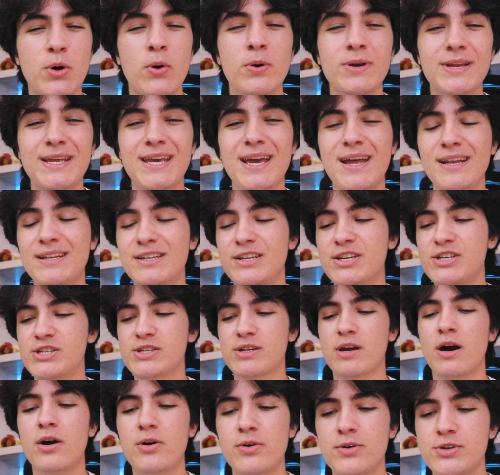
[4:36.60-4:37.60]
don't get
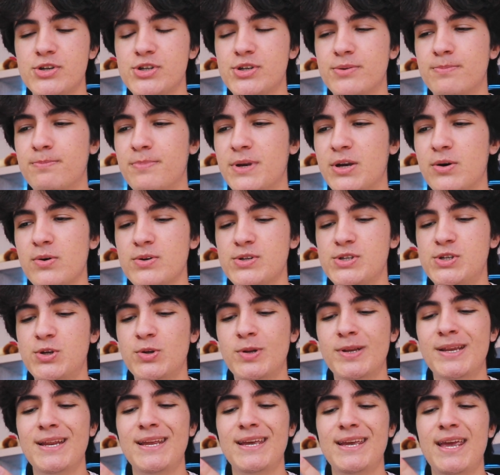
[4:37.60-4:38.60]
discouraged because
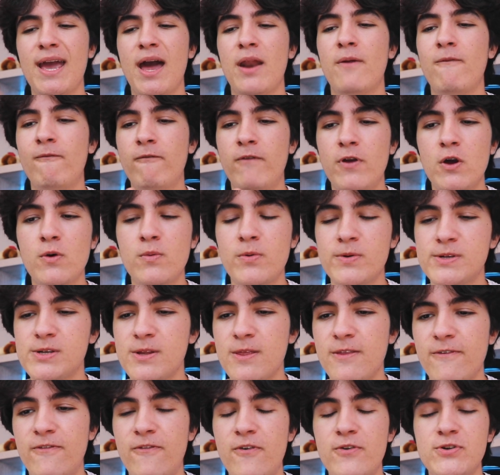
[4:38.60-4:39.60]
you didn't get views
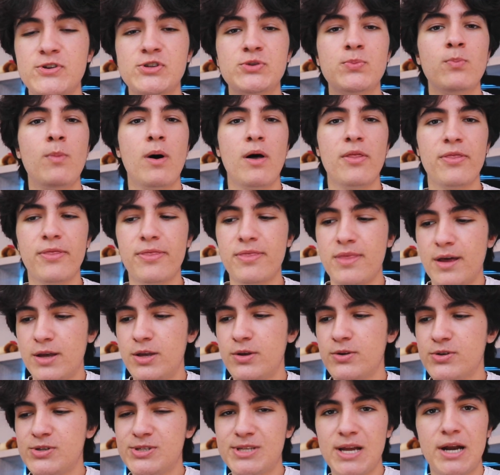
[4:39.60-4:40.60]
in the first month
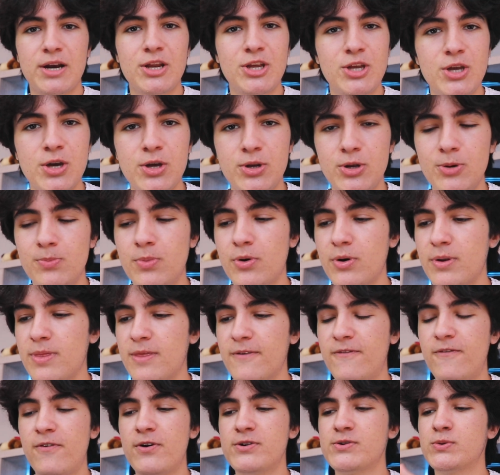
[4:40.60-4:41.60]
that you started YouTube or in
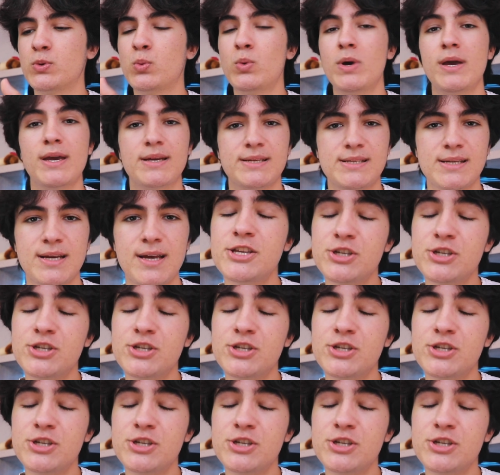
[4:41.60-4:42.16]
the first weeks.